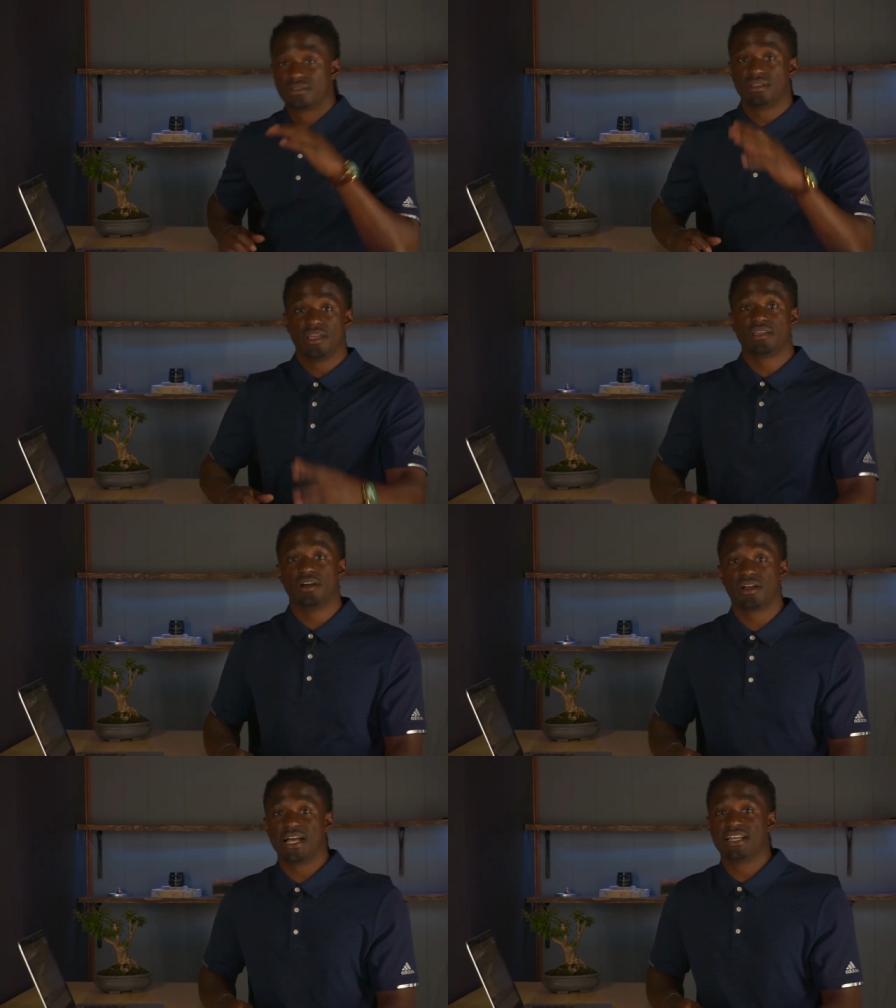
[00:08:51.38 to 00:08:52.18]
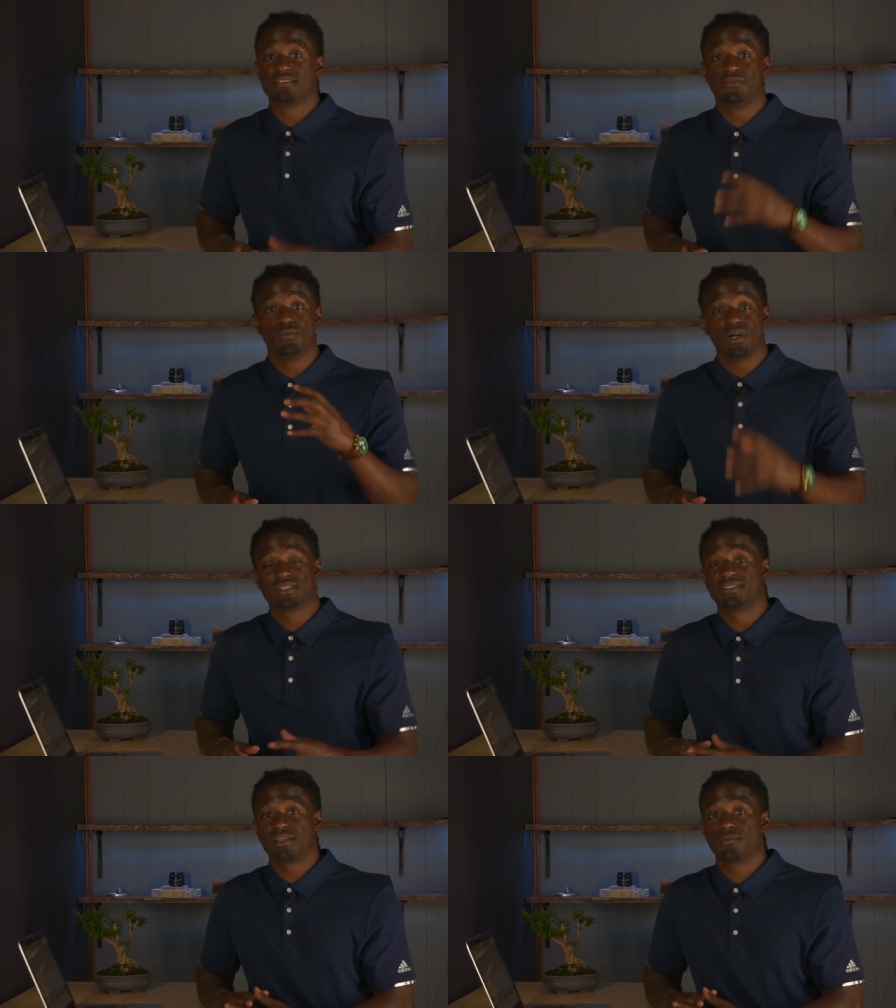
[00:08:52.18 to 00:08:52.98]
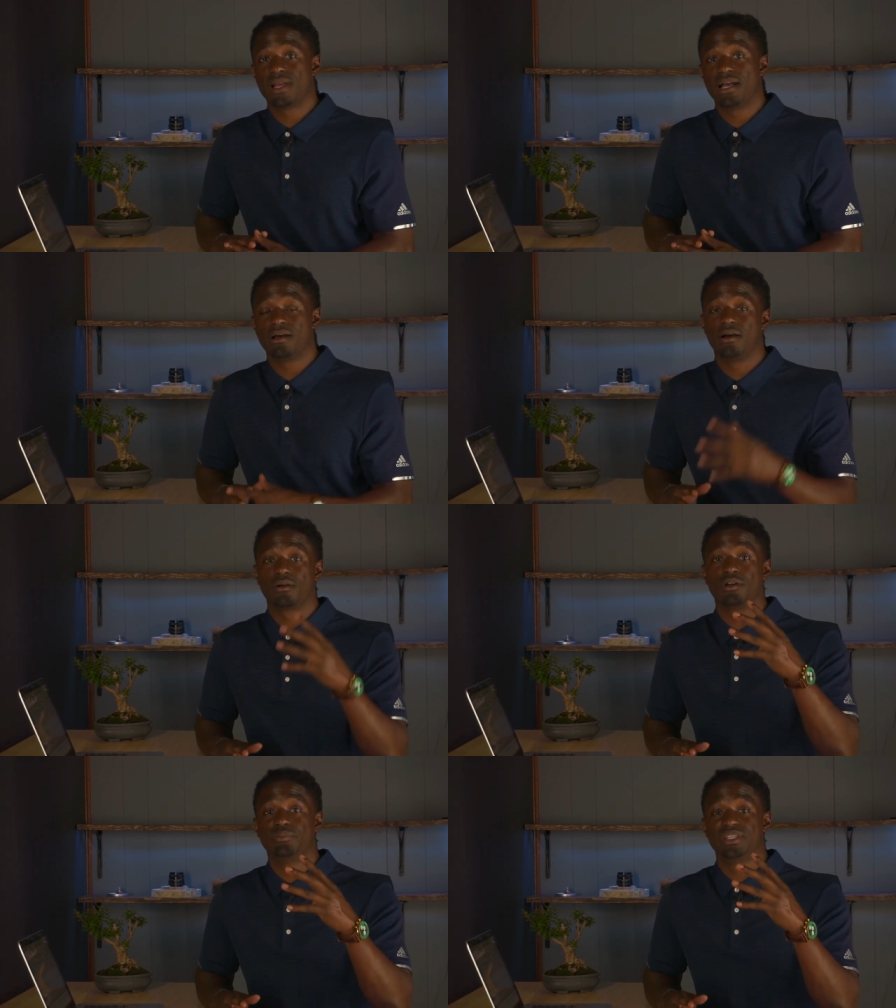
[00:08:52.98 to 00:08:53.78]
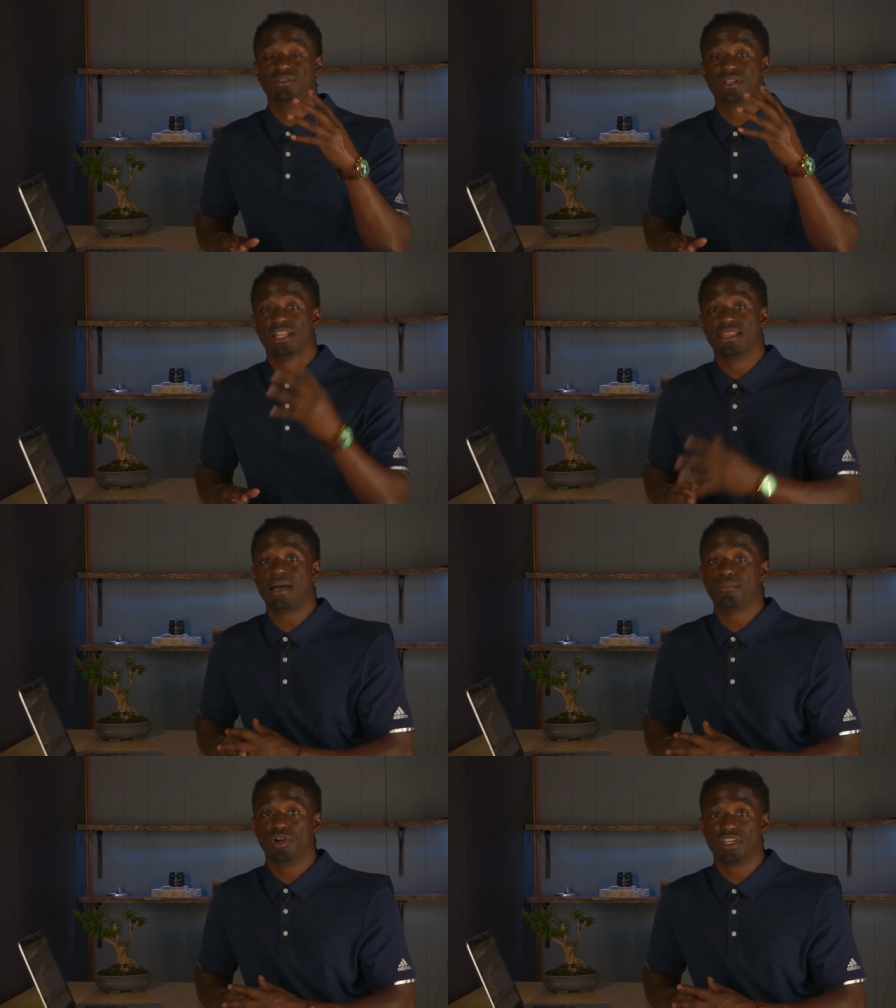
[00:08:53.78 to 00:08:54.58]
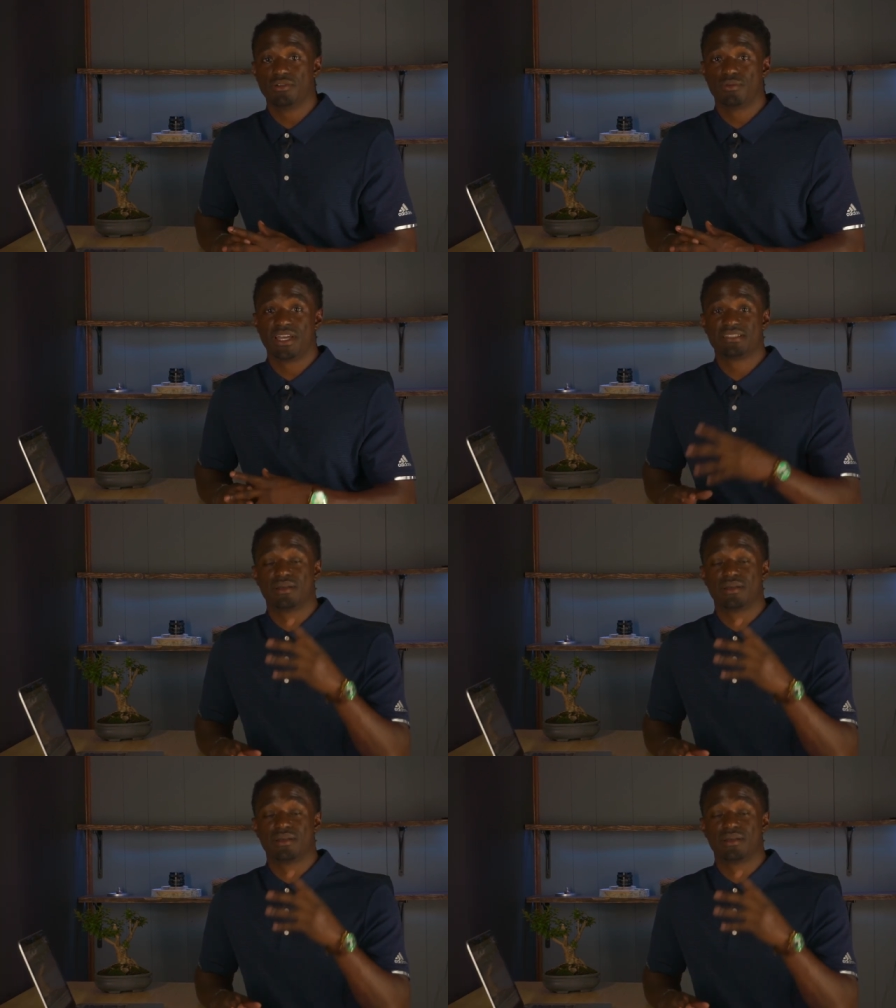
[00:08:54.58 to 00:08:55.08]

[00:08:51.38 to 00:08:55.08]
So there you go, guys. If you wanna stick around, I'm gonna be doing a lot more giveaways.